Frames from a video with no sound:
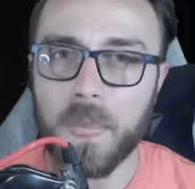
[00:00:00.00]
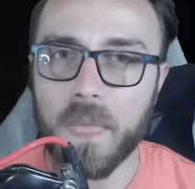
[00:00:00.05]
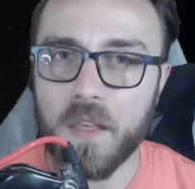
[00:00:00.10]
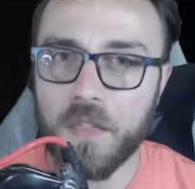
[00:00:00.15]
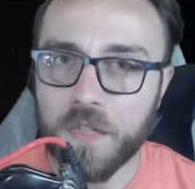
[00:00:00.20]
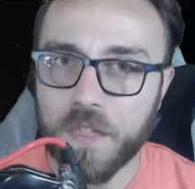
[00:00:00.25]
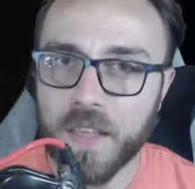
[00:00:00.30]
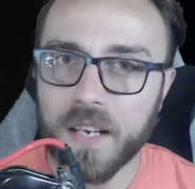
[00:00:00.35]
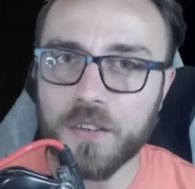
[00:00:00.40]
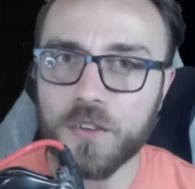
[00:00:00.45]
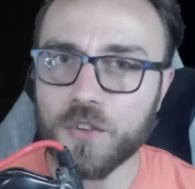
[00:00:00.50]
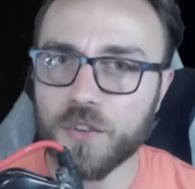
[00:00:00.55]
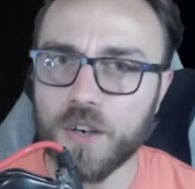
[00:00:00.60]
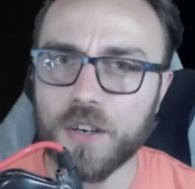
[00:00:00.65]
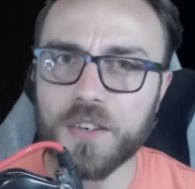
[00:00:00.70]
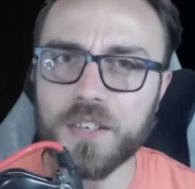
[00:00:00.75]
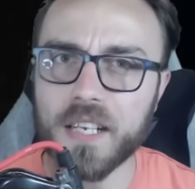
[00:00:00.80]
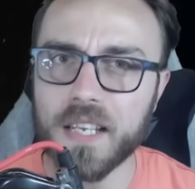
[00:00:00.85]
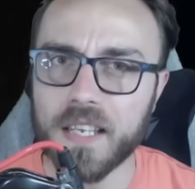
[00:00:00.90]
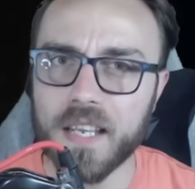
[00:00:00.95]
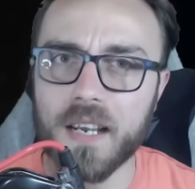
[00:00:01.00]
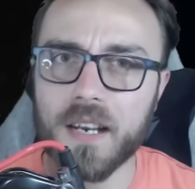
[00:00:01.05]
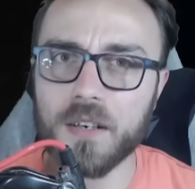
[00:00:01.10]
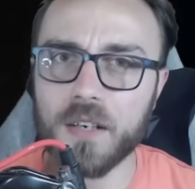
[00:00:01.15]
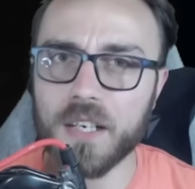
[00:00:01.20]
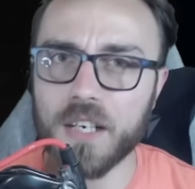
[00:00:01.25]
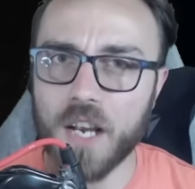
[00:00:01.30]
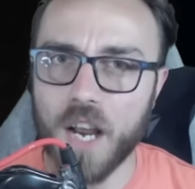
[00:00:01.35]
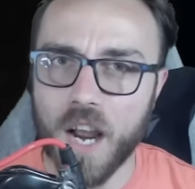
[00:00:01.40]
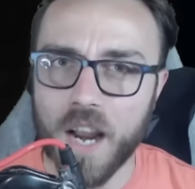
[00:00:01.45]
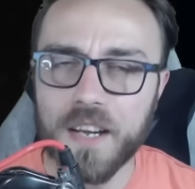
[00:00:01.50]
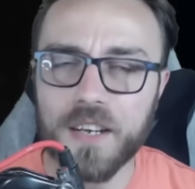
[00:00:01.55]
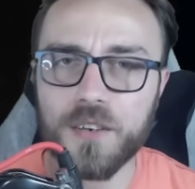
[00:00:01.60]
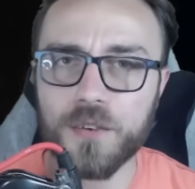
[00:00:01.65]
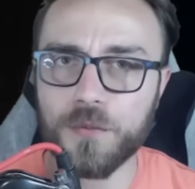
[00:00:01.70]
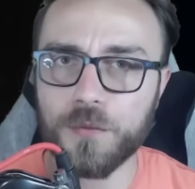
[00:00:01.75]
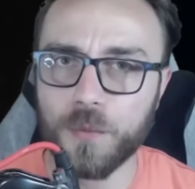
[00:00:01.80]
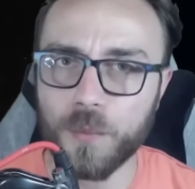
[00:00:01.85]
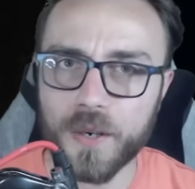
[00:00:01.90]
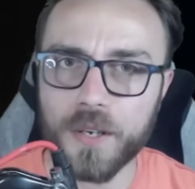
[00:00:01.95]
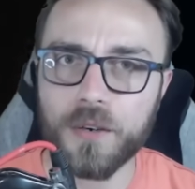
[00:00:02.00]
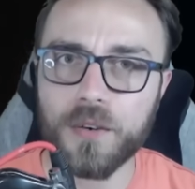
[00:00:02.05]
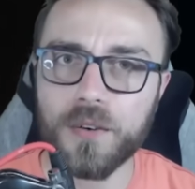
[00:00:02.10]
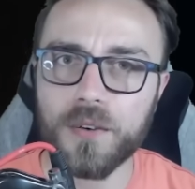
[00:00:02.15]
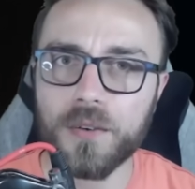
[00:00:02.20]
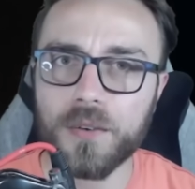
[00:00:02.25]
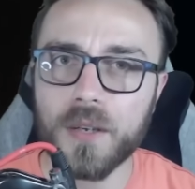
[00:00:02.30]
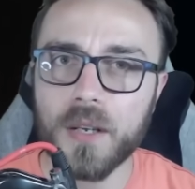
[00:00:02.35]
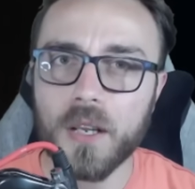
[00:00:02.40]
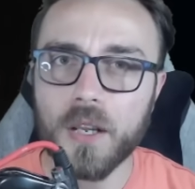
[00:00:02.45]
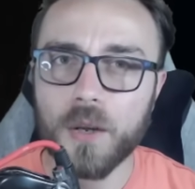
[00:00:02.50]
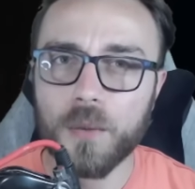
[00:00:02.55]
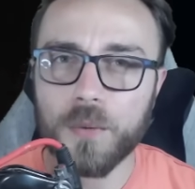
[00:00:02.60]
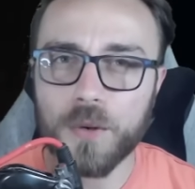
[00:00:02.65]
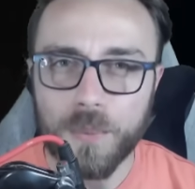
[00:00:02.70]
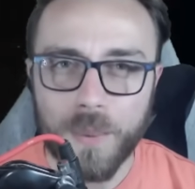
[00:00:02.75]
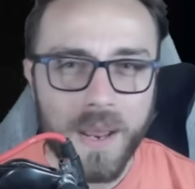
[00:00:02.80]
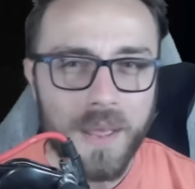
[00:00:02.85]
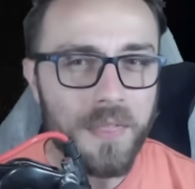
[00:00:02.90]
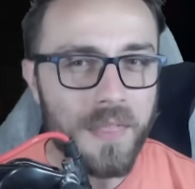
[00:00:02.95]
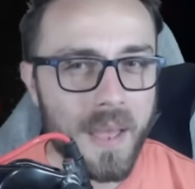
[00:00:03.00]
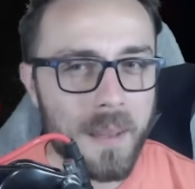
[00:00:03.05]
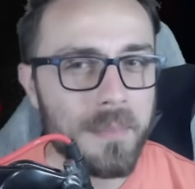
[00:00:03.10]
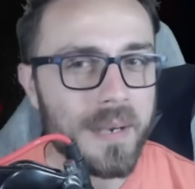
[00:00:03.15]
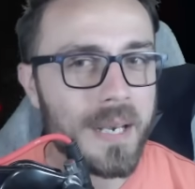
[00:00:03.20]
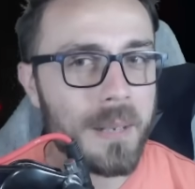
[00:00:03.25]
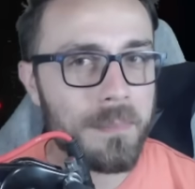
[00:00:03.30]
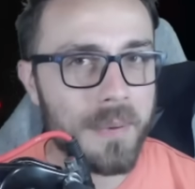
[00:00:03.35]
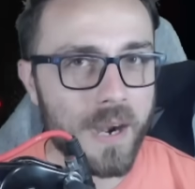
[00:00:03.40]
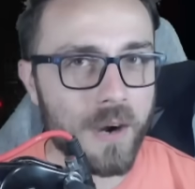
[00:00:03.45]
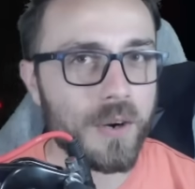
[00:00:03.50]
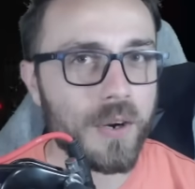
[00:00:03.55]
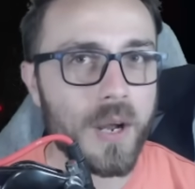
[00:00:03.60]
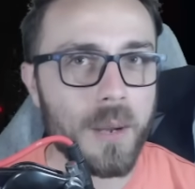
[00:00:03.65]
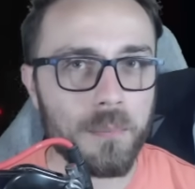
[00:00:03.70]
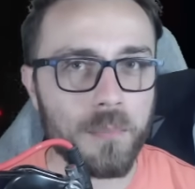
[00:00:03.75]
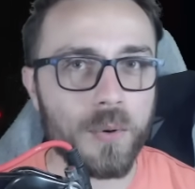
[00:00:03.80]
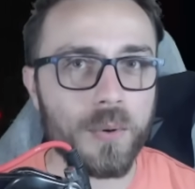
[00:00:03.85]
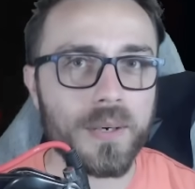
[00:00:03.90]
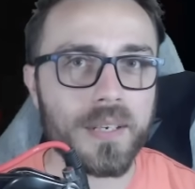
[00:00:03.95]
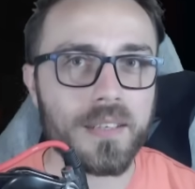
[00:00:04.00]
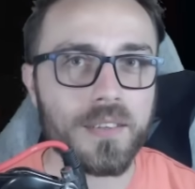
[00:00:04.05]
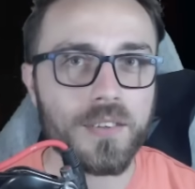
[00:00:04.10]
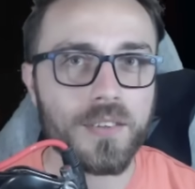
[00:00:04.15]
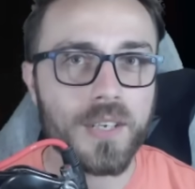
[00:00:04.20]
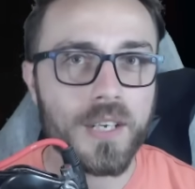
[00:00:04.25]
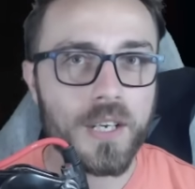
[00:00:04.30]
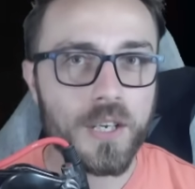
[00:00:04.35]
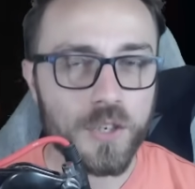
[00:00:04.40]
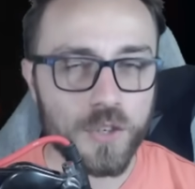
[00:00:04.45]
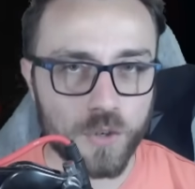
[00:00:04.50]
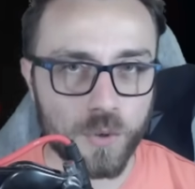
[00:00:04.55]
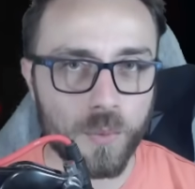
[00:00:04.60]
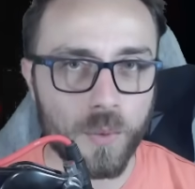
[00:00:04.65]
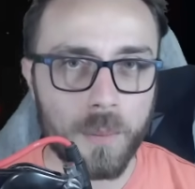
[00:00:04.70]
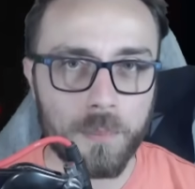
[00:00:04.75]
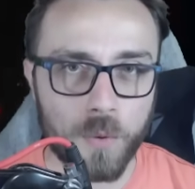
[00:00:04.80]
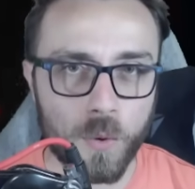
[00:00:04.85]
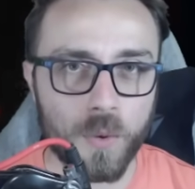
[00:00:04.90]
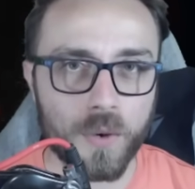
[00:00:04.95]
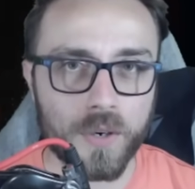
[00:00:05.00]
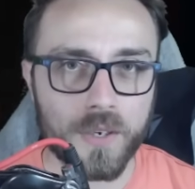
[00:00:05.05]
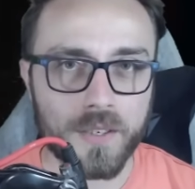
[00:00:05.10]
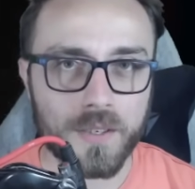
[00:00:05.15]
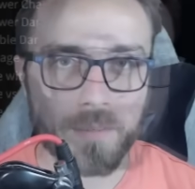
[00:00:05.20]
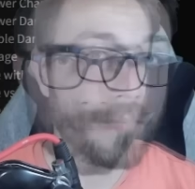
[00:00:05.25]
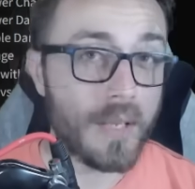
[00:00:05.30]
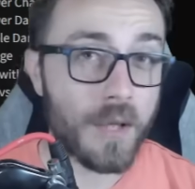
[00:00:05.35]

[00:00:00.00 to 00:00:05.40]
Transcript: And things start to get kind of weird when you add that many Paragon points to a board.